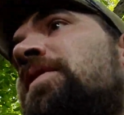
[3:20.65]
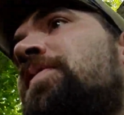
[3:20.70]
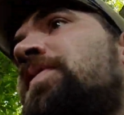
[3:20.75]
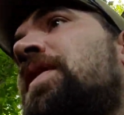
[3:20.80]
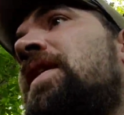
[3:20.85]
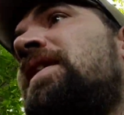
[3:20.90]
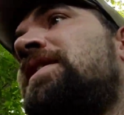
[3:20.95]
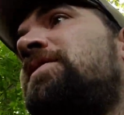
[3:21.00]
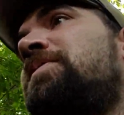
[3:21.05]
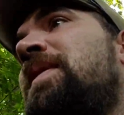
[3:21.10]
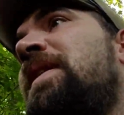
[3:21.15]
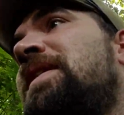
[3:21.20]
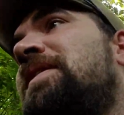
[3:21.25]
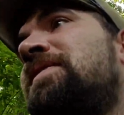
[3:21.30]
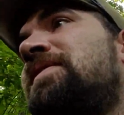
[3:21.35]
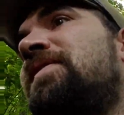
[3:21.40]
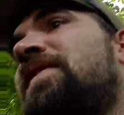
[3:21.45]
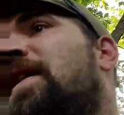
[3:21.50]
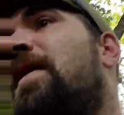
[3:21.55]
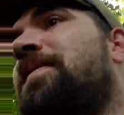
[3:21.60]
the prospects
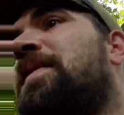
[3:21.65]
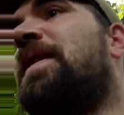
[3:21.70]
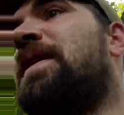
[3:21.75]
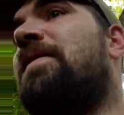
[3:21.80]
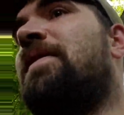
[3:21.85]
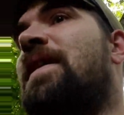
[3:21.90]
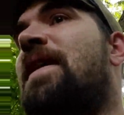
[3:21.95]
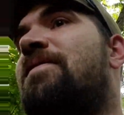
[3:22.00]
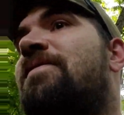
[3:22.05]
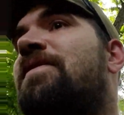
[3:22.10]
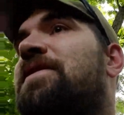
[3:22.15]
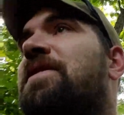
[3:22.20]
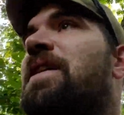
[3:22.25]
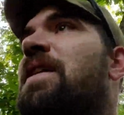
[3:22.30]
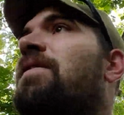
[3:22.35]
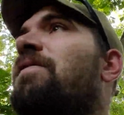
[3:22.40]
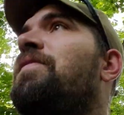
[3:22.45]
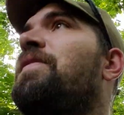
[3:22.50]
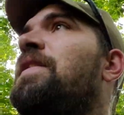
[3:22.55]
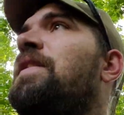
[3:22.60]
of not being able to have a
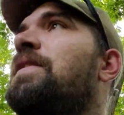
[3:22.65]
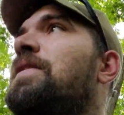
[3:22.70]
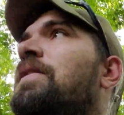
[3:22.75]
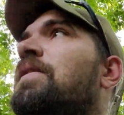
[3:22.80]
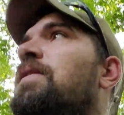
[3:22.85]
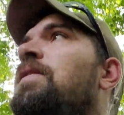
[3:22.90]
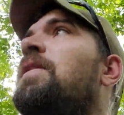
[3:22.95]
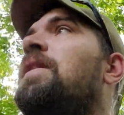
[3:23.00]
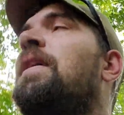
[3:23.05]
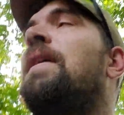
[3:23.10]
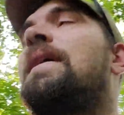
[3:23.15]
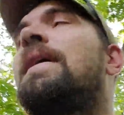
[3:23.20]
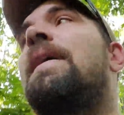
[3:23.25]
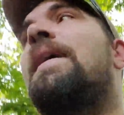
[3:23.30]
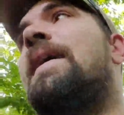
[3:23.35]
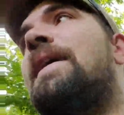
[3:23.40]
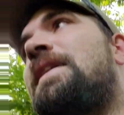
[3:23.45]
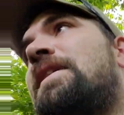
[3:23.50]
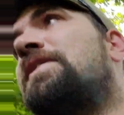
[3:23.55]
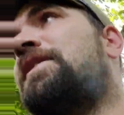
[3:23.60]
Scout vehicle.
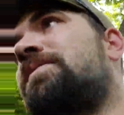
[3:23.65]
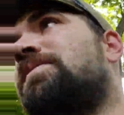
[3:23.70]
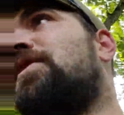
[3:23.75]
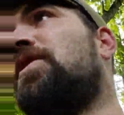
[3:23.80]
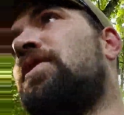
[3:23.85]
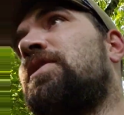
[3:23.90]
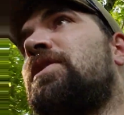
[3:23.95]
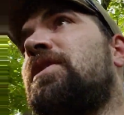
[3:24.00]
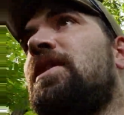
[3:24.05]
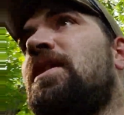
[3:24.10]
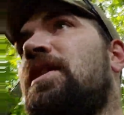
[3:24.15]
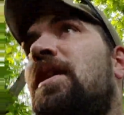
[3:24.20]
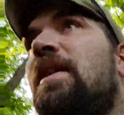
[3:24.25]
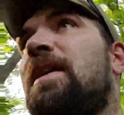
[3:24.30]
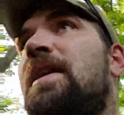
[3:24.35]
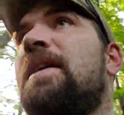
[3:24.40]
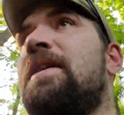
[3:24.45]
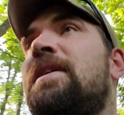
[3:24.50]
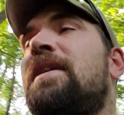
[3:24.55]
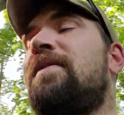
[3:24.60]
I did some searching
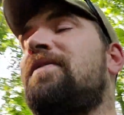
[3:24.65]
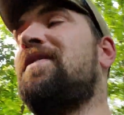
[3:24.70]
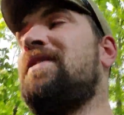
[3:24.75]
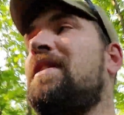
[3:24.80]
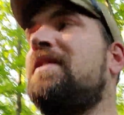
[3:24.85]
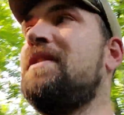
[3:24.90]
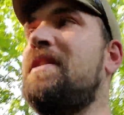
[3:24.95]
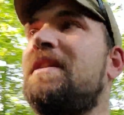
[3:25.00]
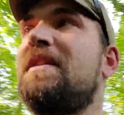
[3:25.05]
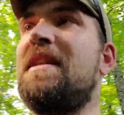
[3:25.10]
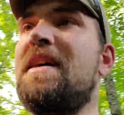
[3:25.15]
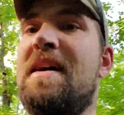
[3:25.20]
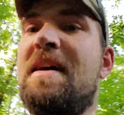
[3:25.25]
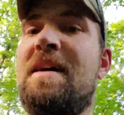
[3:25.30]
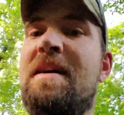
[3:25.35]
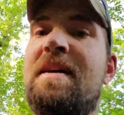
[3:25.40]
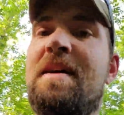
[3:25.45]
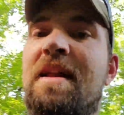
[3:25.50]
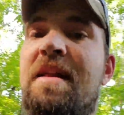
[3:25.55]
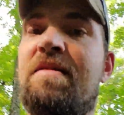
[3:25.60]
online and different things like
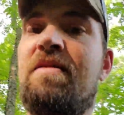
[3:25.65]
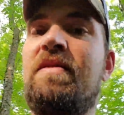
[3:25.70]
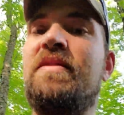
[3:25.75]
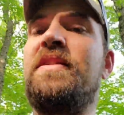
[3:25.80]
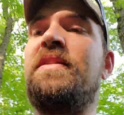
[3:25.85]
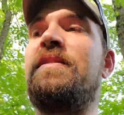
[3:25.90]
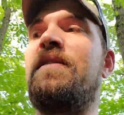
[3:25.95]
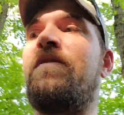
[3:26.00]
that, and I looked at